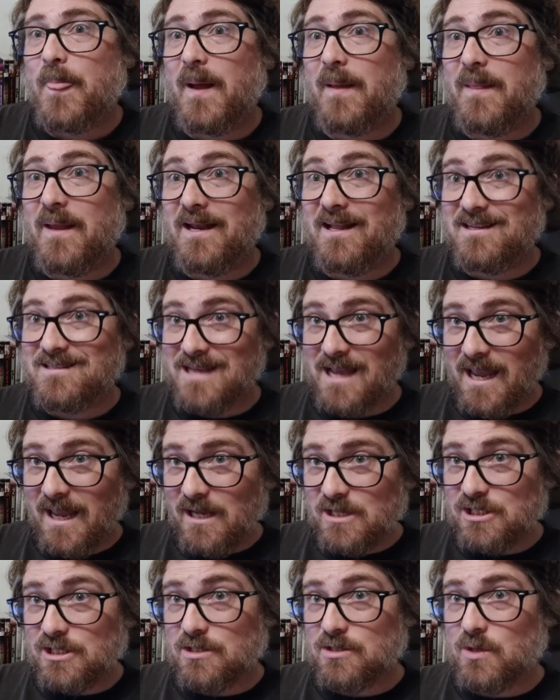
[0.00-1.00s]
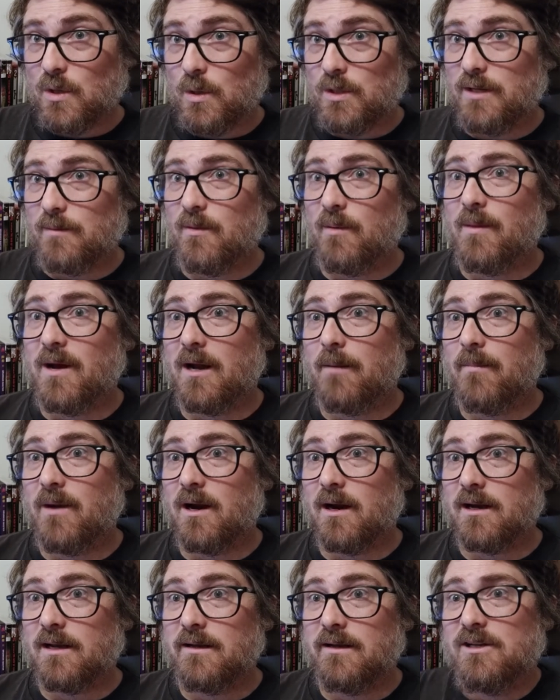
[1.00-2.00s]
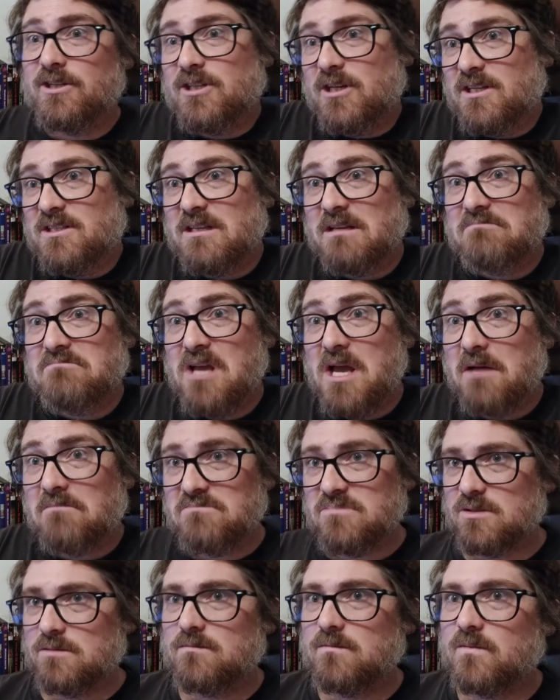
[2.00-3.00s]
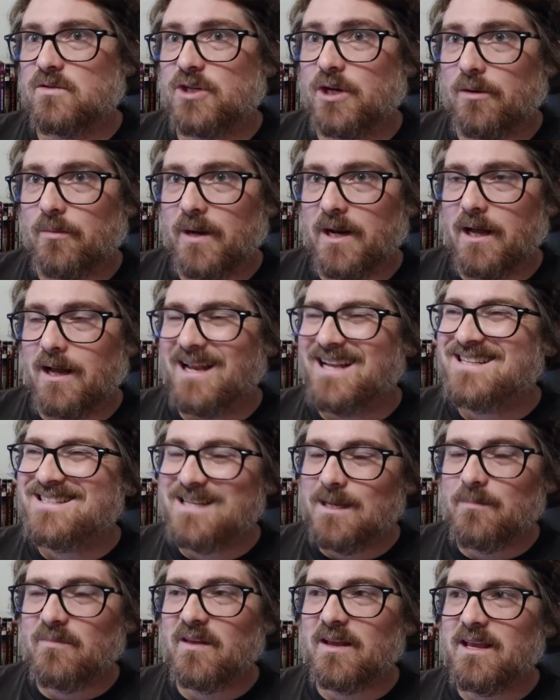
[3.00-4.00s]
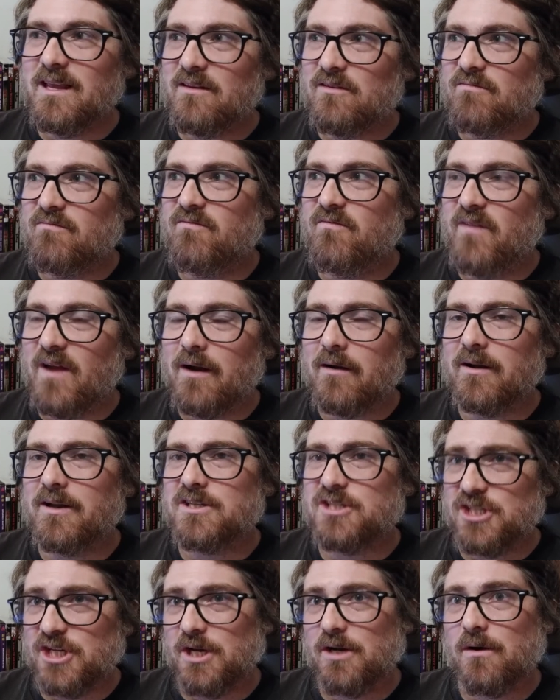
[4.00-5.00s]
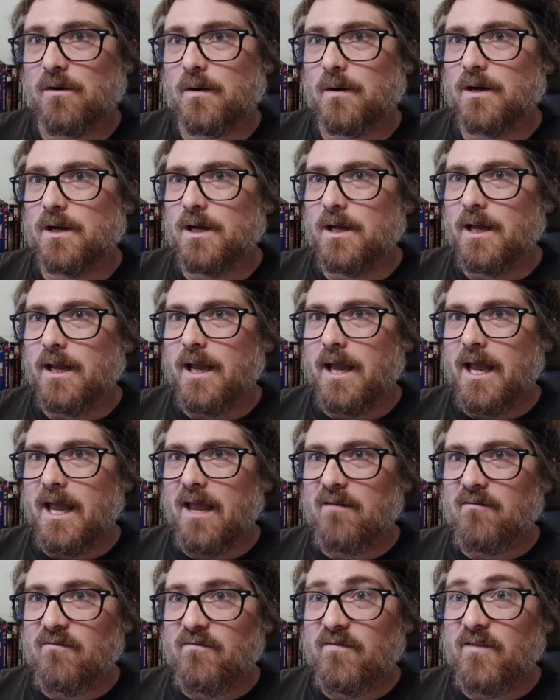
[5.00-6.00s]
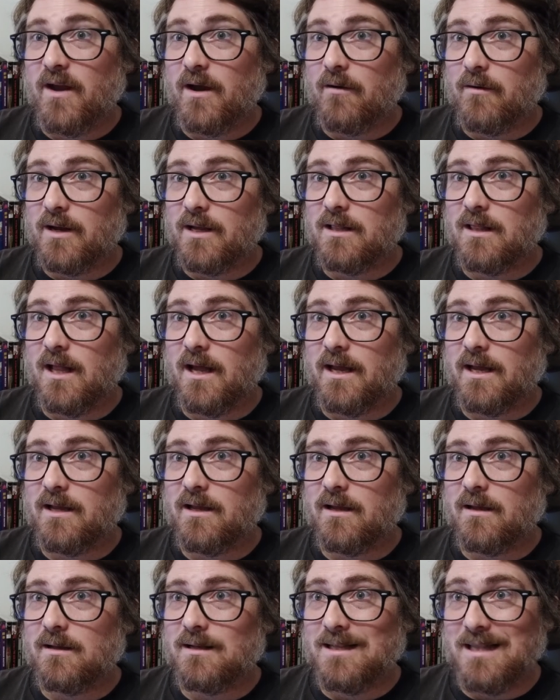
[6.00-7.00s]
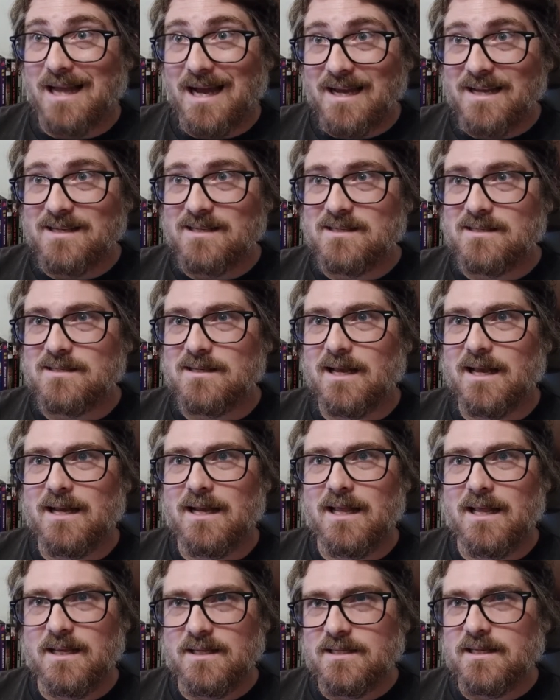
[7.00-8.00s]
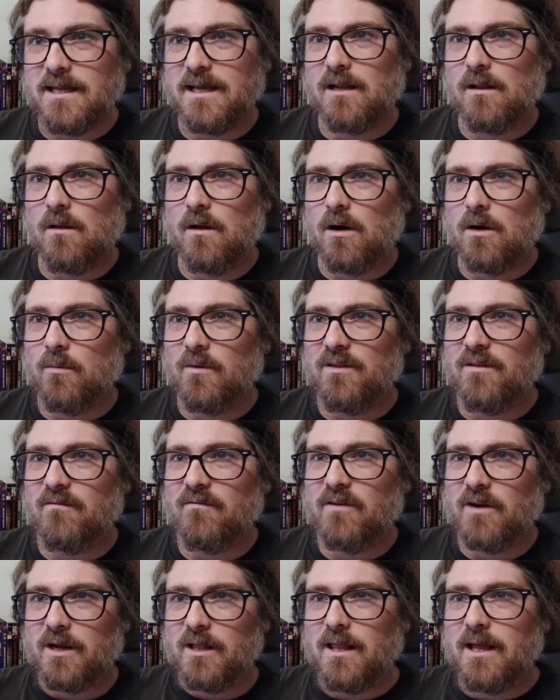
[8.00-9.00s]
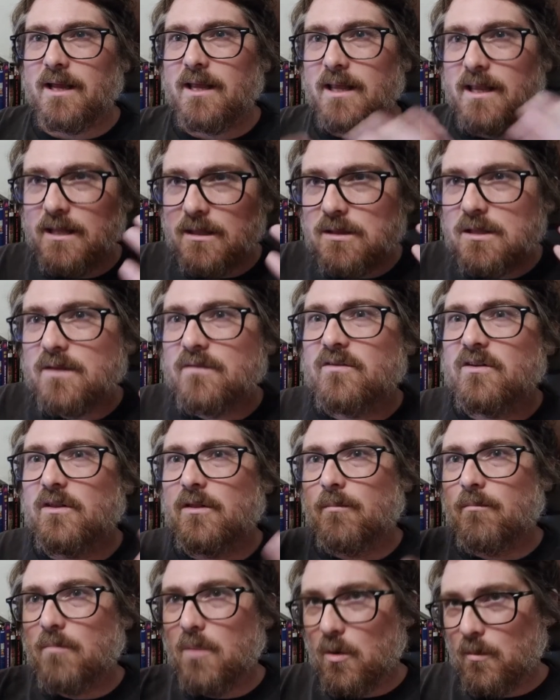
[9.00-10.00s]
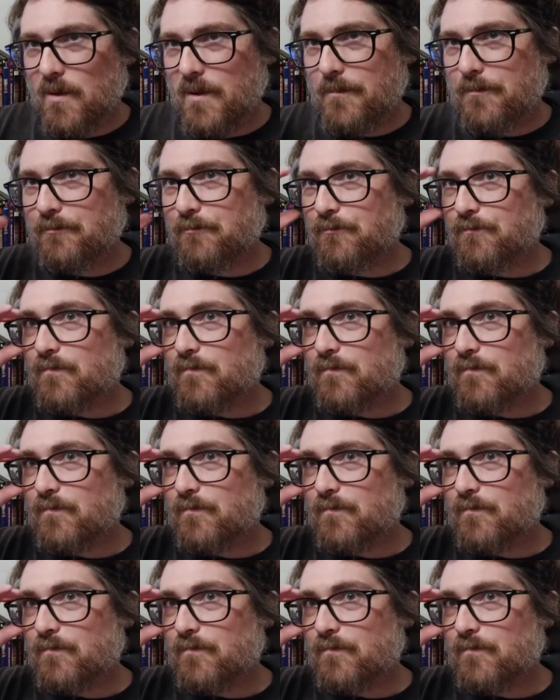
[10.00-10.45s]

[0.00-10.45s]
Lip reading: And then his agent told him about American Ninja, and he's like, yeah, sure, why not? He seems like he's very chill and very, like, nice and easy to get along with, and very, like, he lives in the moment.